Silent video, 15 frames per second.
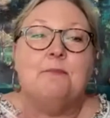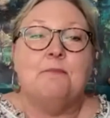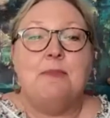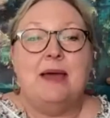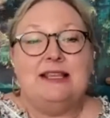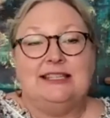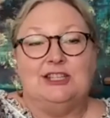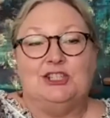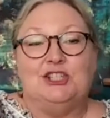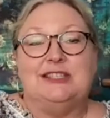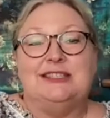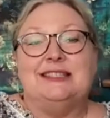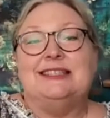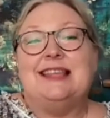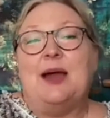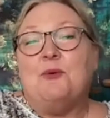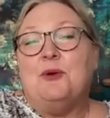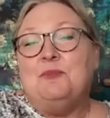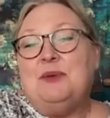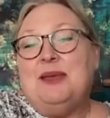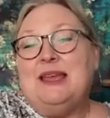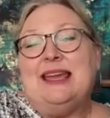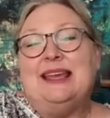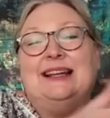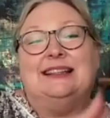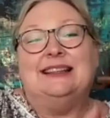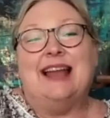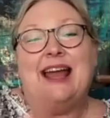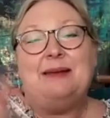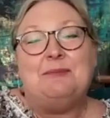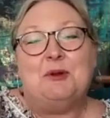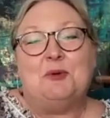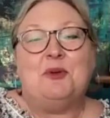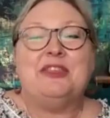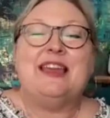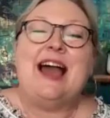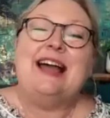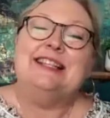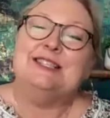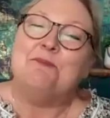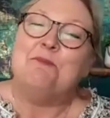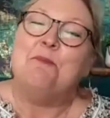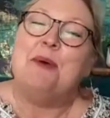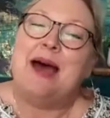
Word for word: messages that would be in alignment with God's